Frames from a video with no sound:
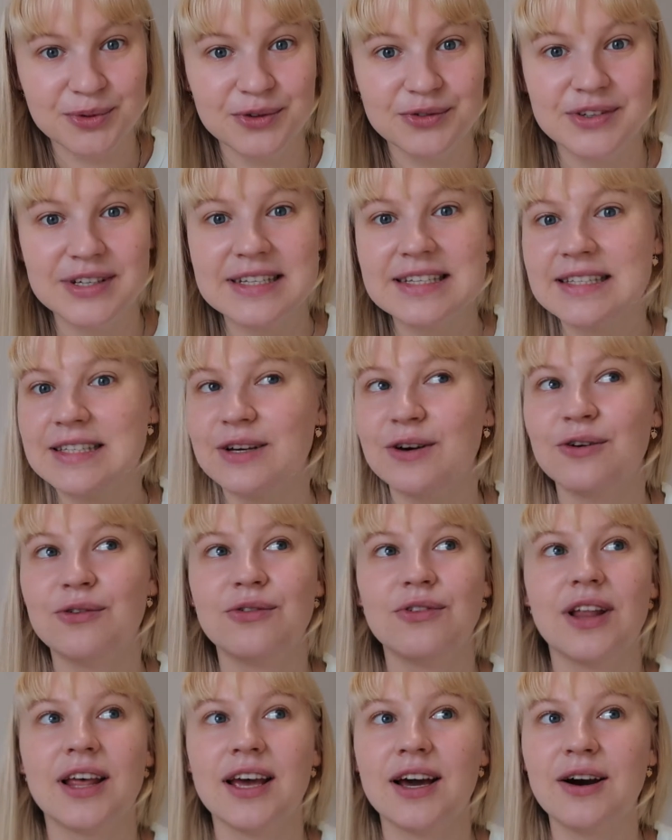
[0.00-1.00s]
movies
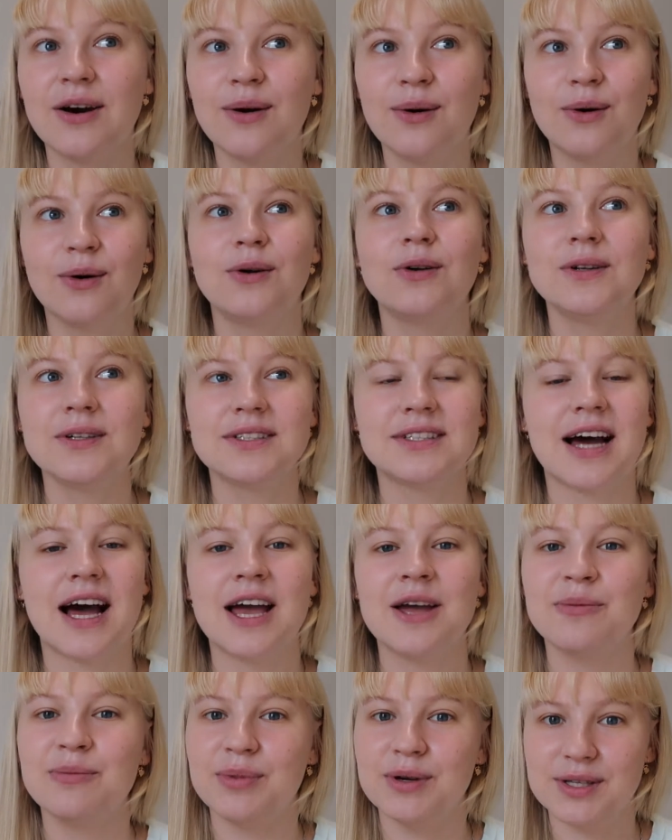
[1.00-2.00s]
of like all
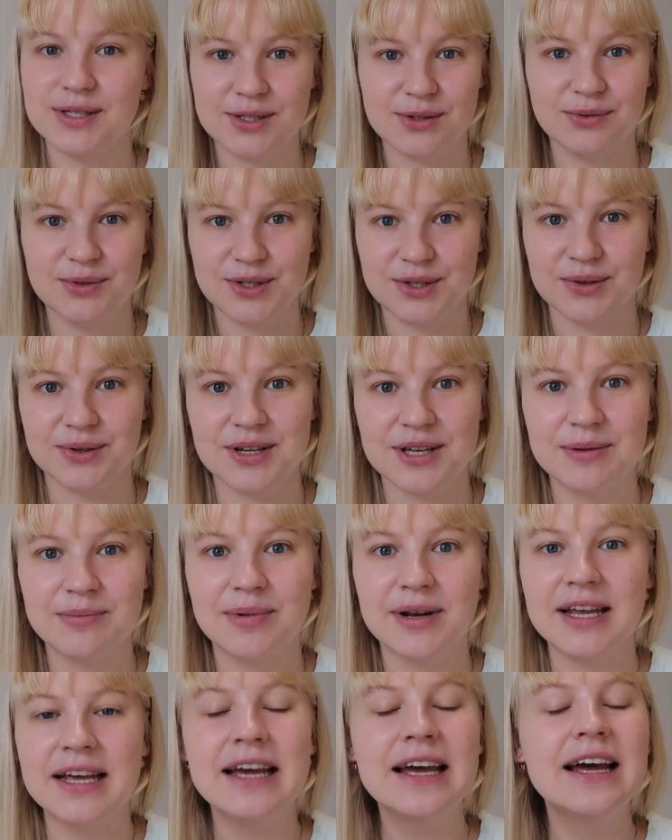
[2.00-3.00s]
time by Studio
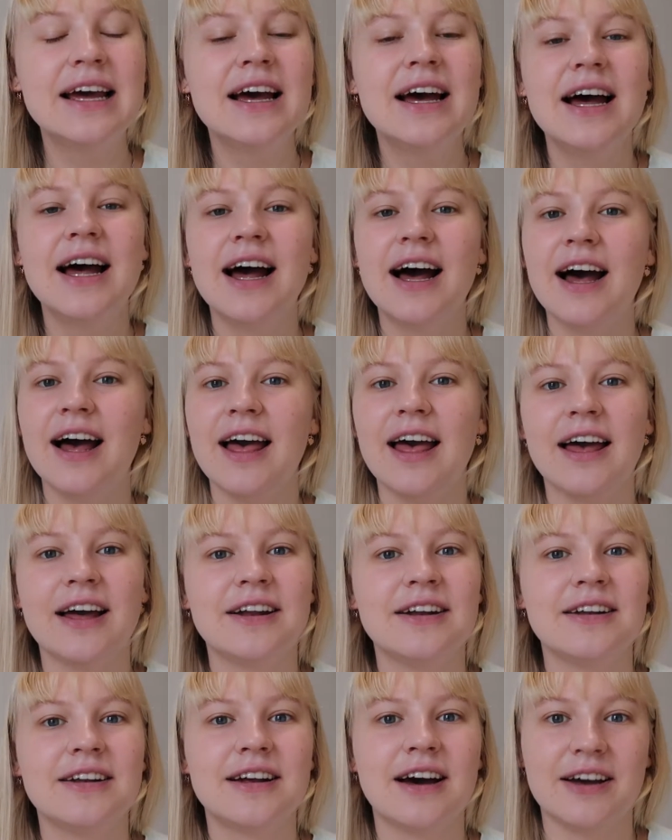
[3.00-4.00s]
Ghibli,
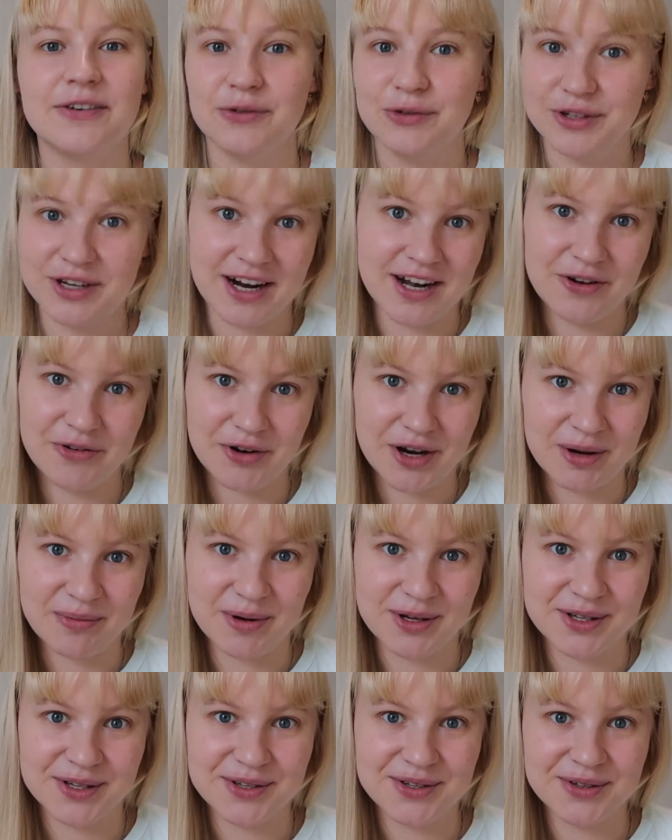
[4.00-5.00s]
and I would highly
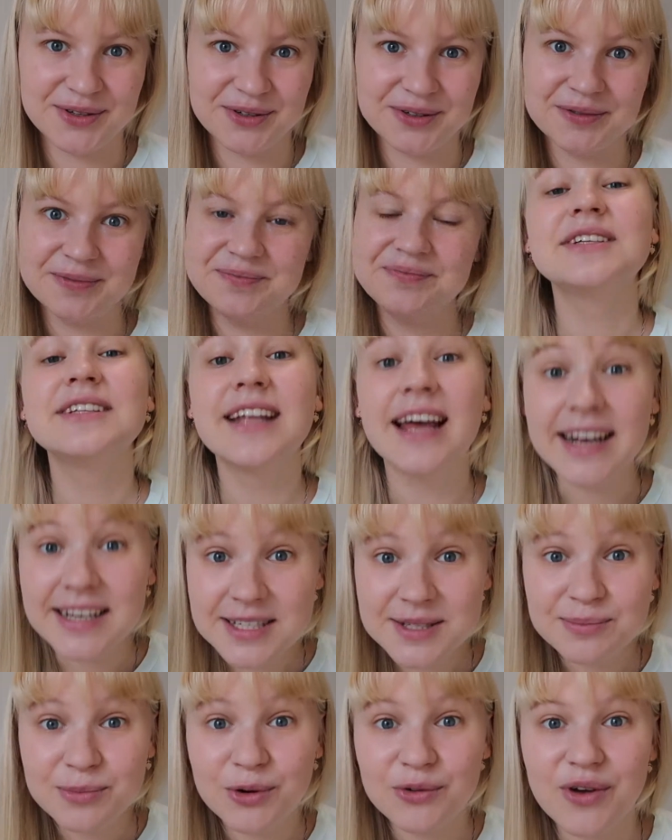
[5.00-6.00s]
recommend it to you. The
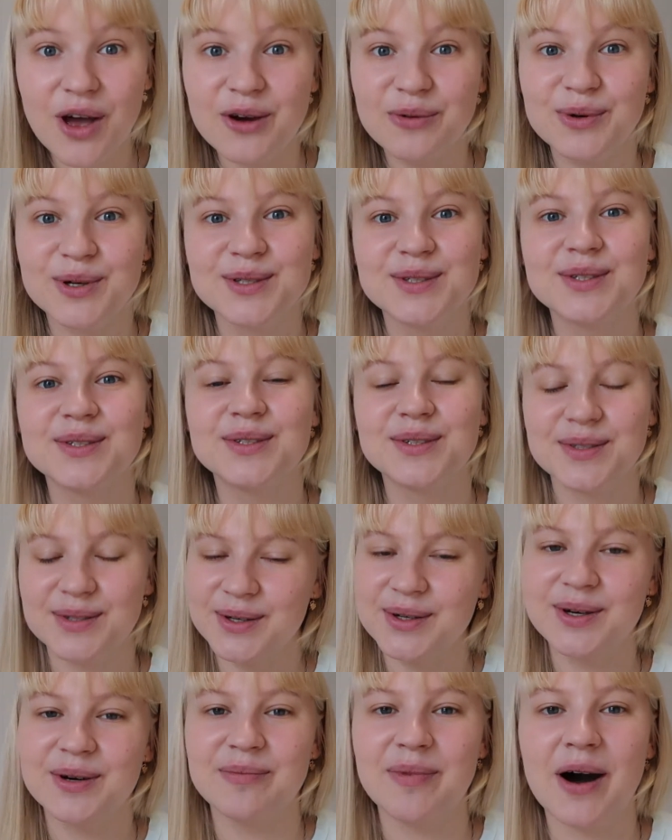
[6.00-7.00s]
next movie I wanted to
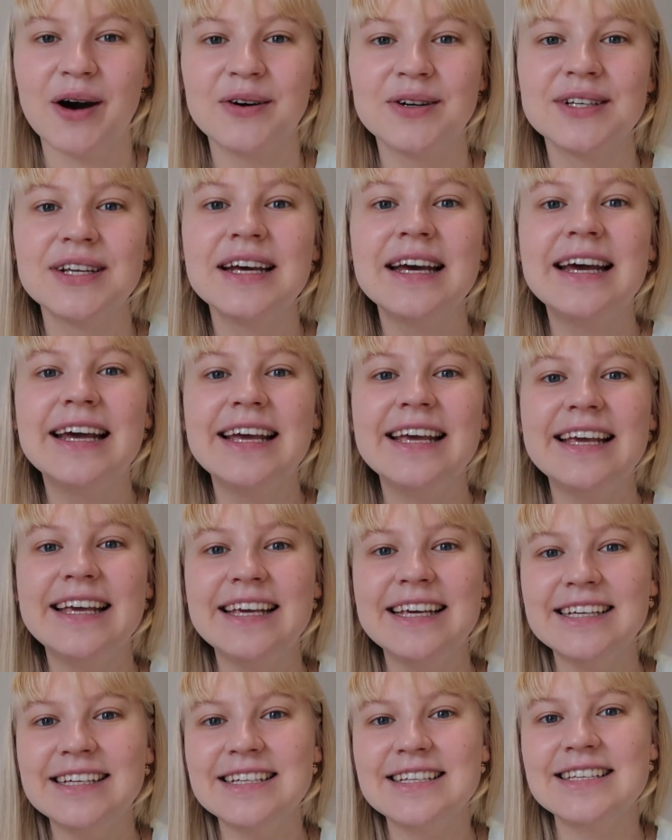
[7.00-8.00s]
talk about
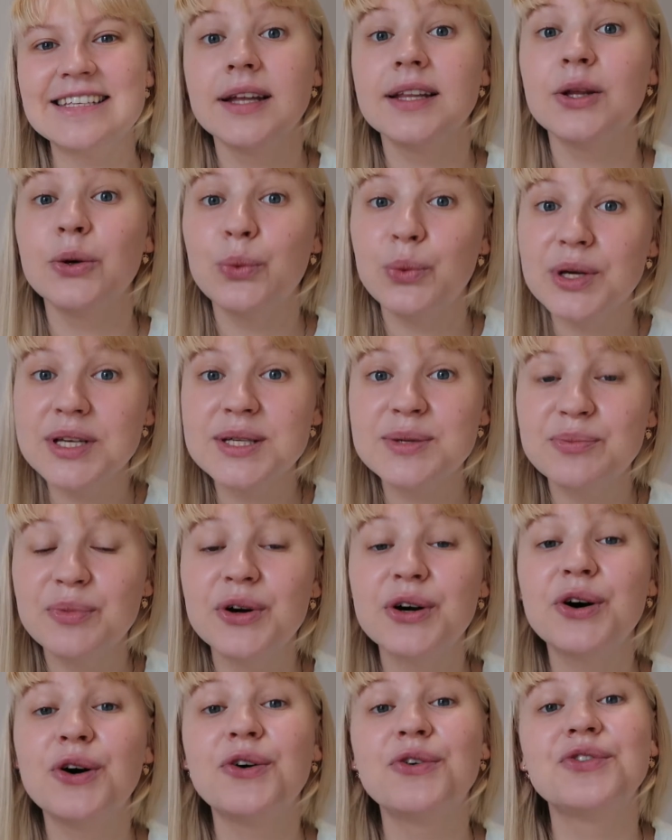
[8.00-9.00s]
is The
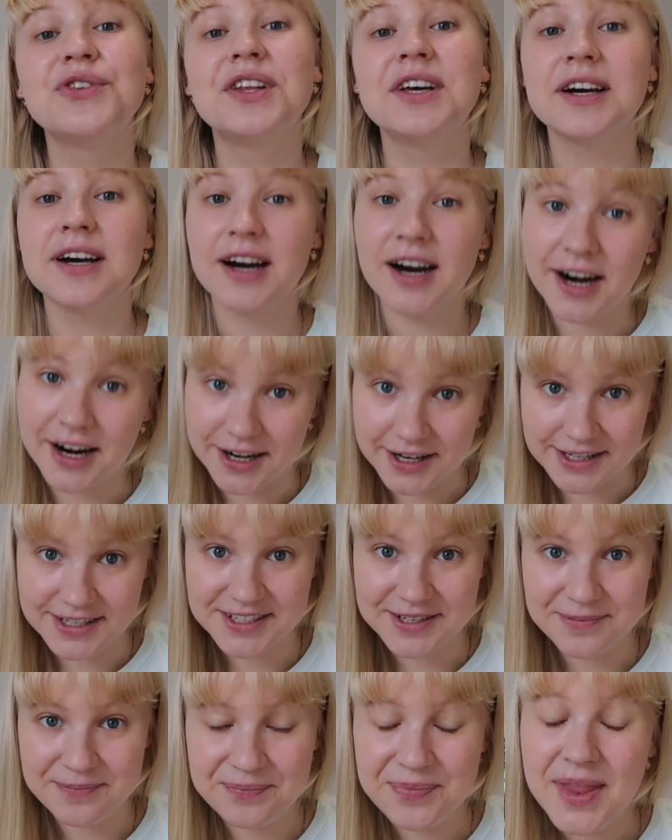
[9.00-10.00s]
Whisper of the
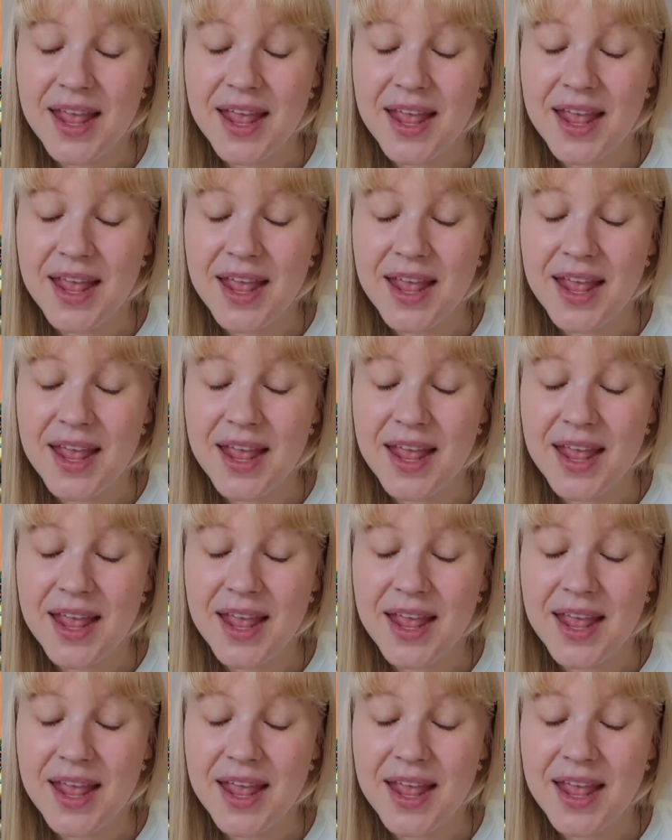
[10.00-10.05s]
Heart.